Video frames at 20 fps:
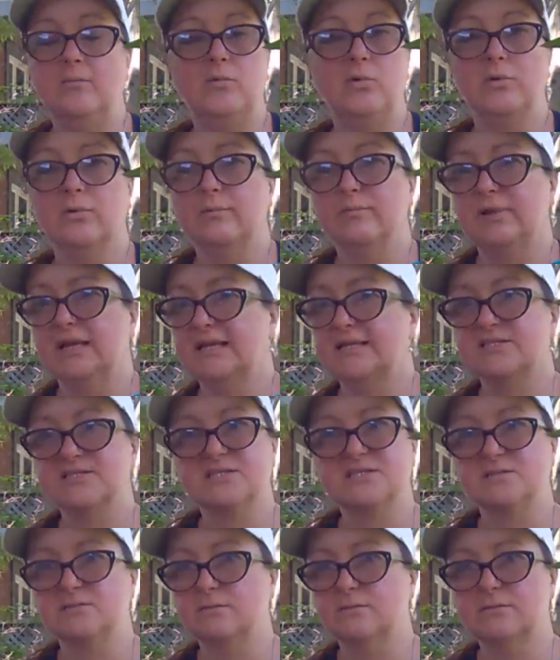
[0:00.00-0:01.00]
or plant
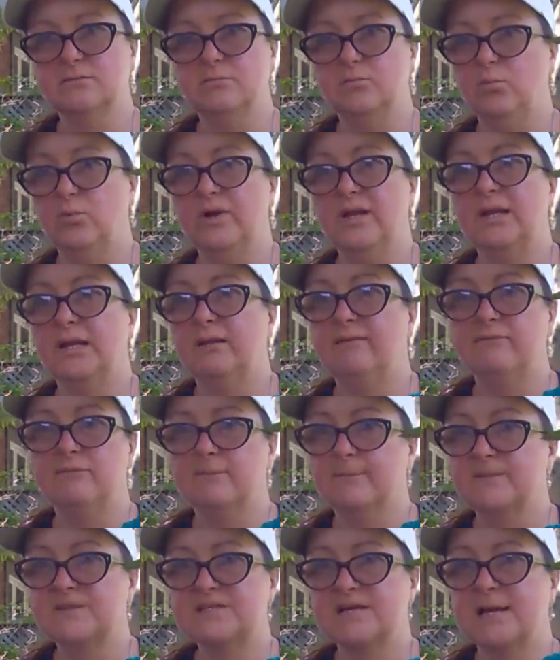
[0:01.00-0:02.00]
just one
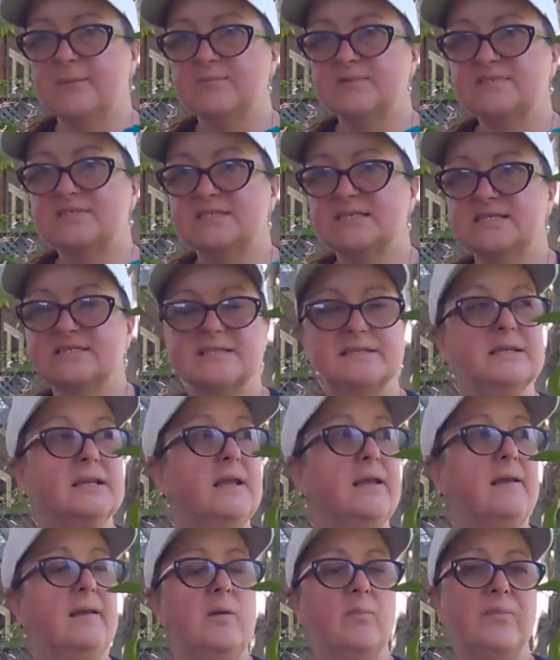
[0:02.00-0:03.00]
type of season.
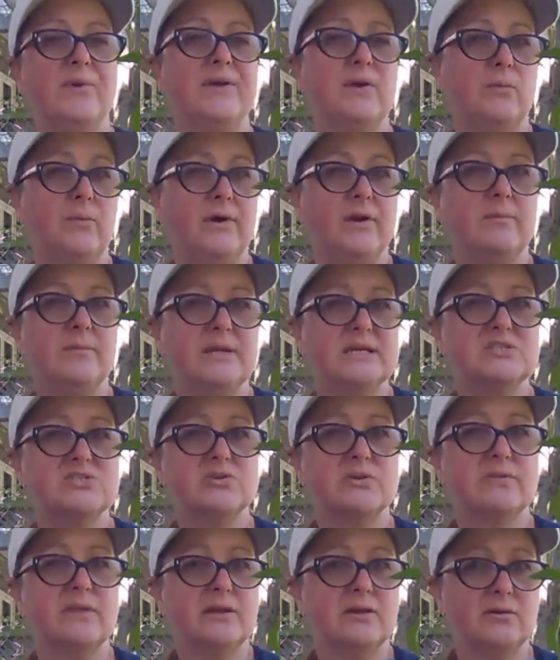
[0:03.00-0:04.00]
But you want to make
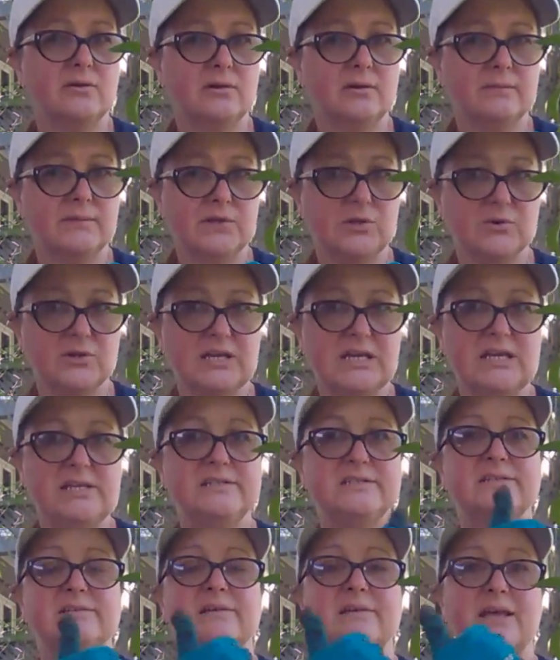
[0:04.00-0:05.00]
sure that your
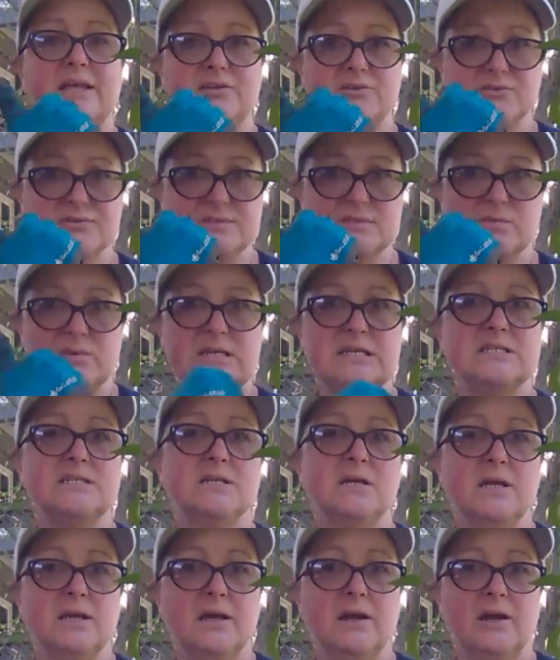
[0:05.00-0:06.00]
heat and your sweet
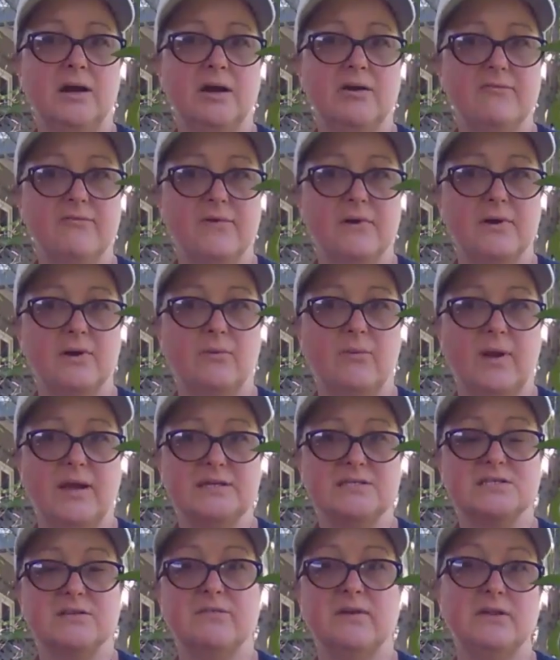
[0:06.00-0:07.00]
are far
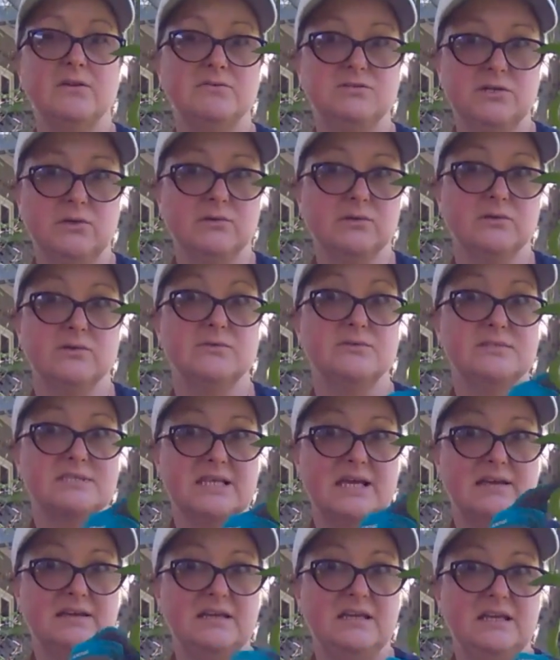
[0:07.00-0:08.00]
away so that you don't lose
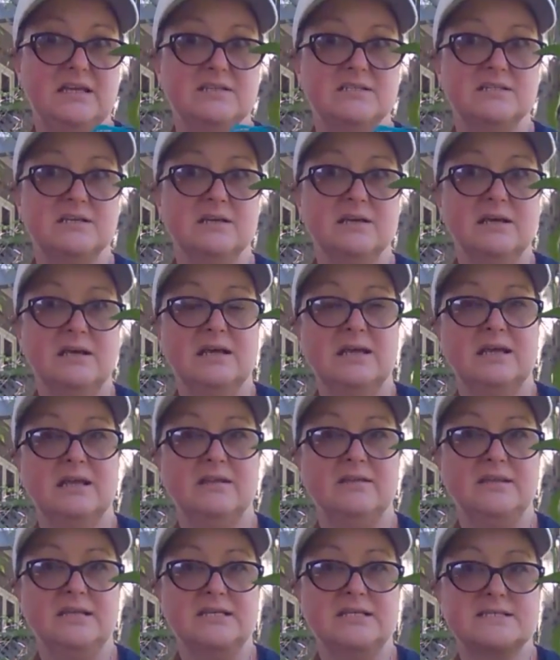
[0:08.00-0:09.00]
that heat
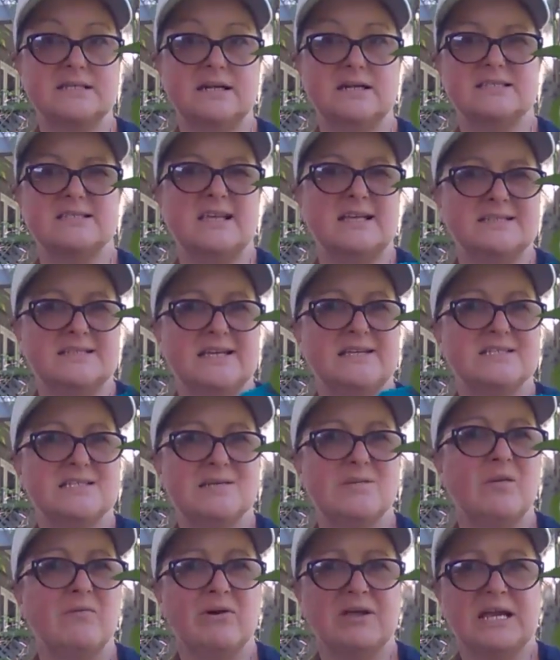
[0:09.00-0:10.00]
in these guys, and that tends
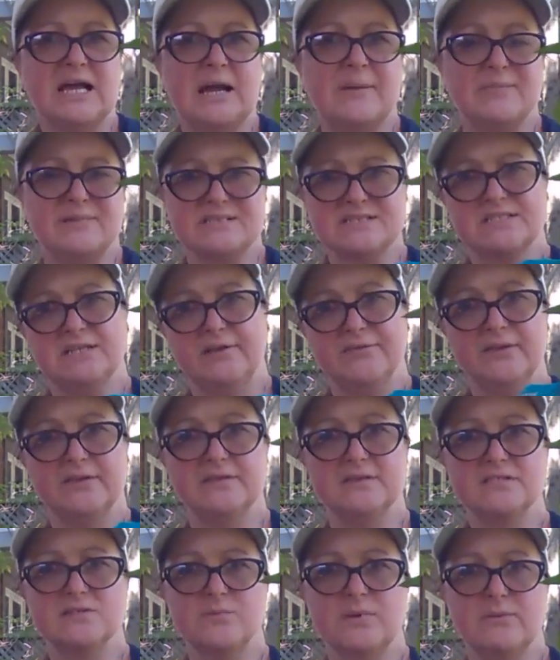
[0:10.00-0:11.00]
to be what happens, not
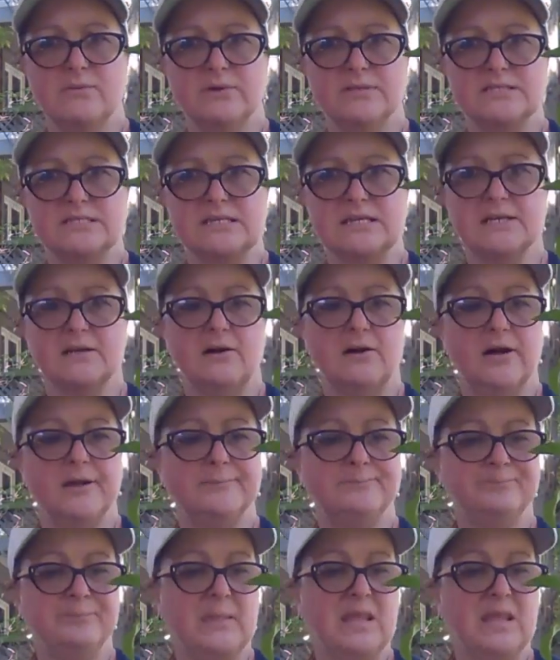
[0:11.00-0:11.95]
that the sweet ones get hot.